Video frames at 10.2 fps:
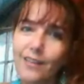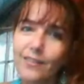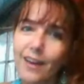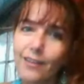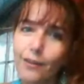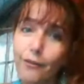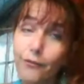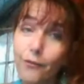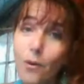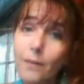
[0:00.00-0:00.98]
that the
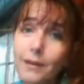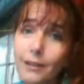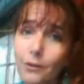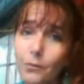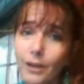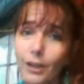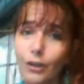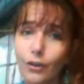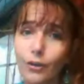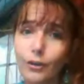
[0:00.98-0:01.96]
formula we
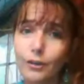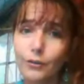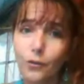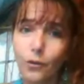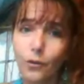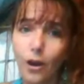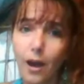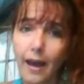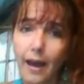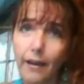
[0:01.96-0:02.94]
use for
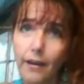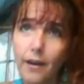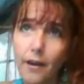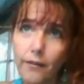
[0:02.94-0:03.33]
a